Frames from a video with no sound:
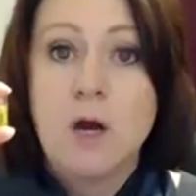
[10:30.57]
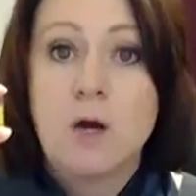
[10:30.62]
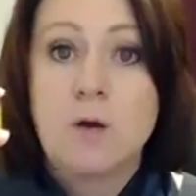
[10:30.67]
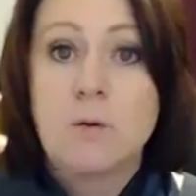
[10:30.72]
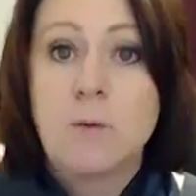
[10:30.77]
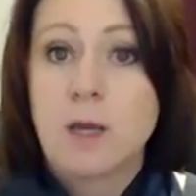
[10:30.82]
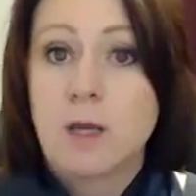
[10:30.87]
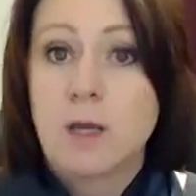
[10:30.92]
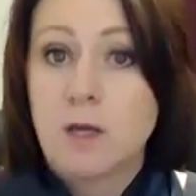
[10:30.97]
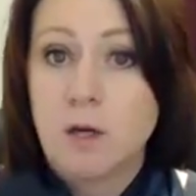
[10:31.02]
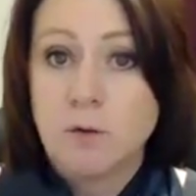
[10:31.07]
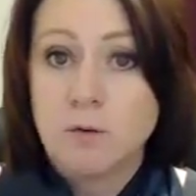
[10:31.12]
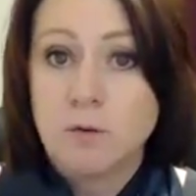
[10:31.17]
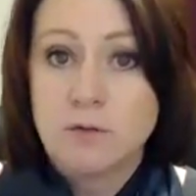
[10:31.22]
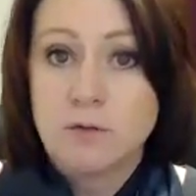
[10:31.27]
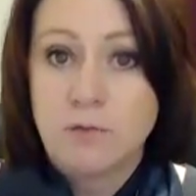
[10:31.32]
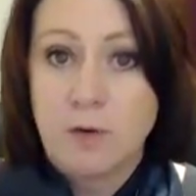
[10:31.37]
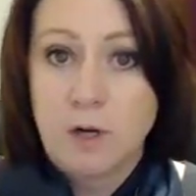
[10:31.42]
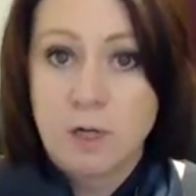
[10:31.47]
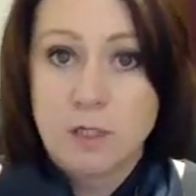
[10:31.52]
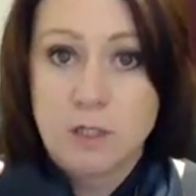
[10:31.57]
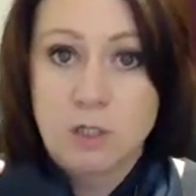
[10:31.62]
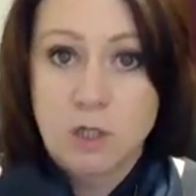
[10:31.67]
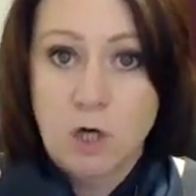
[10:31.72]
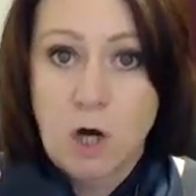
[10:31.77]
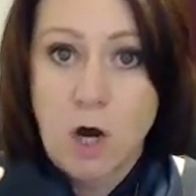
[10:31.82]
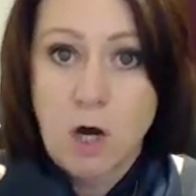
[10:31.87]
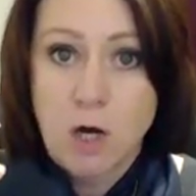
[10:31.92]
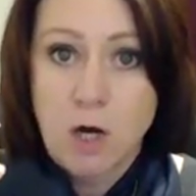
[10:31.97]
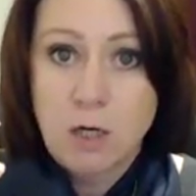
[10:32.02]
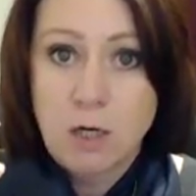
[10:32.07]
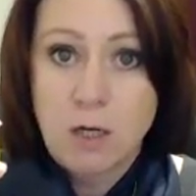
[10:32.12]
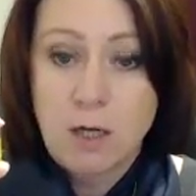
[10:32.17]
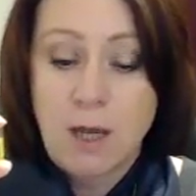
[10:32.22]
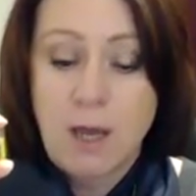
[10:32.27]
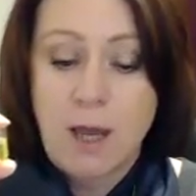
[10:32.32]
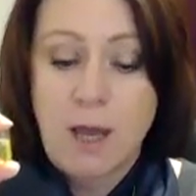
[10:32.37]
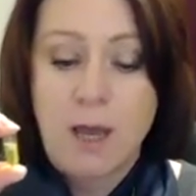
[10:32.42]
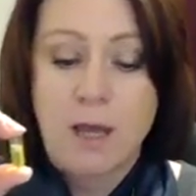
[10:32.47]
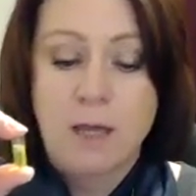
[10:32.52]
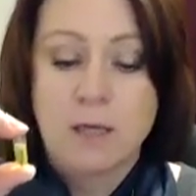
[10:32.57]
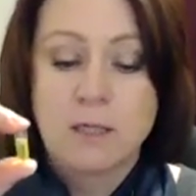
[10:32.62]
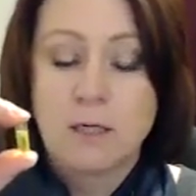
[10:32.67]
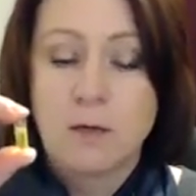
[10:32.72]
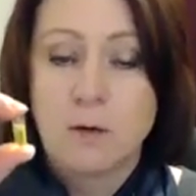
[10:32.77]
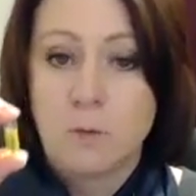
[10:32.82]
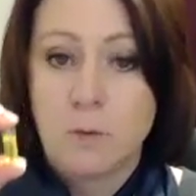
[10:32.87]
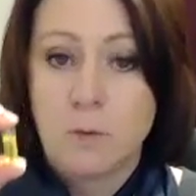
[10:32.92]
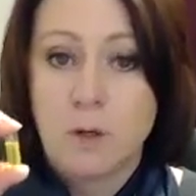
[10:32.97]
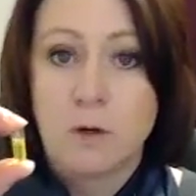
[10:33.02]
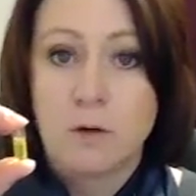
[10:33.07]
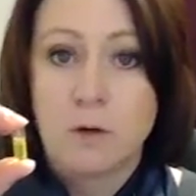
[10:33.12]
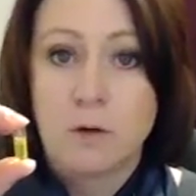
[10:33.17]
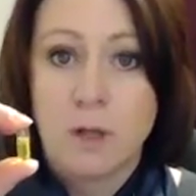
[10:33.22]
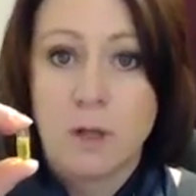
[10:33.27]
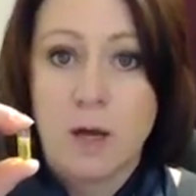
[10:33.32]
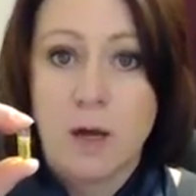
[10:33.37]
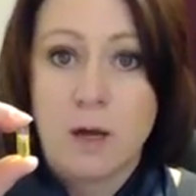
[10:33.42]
oregano is very strong and it will